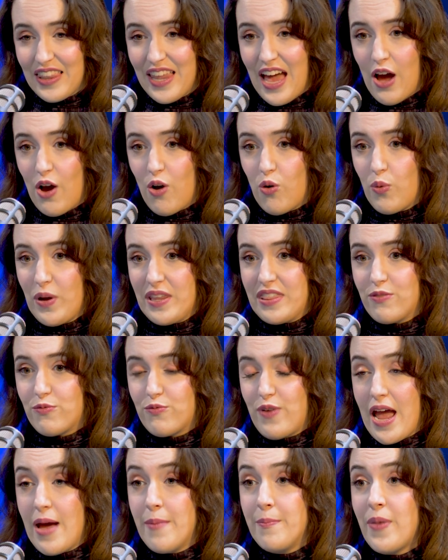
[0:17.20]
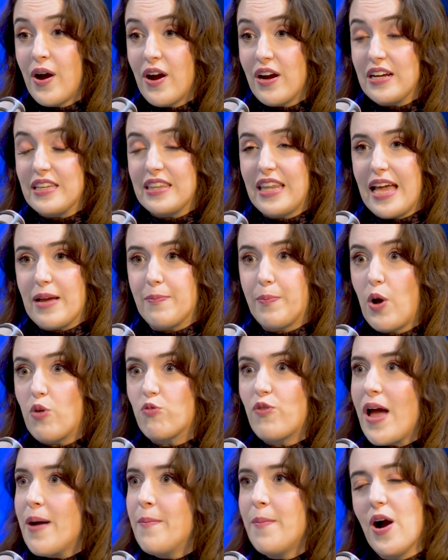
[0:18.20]
now with Rampart,
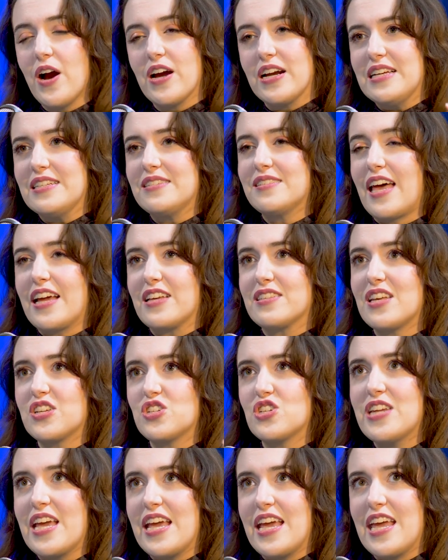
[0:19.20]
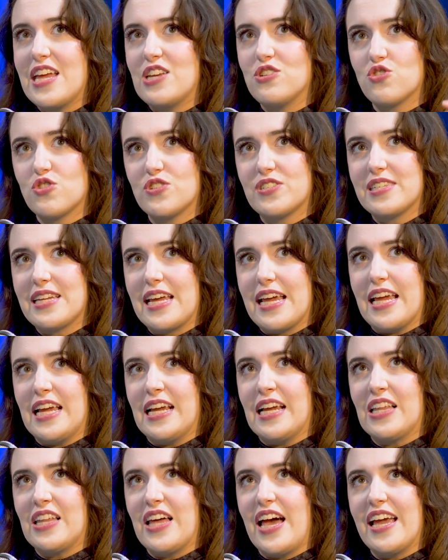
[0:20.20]
but Rampart is such an
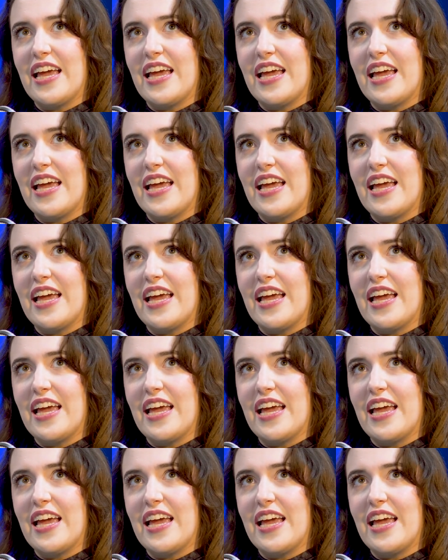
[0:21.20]
interesting,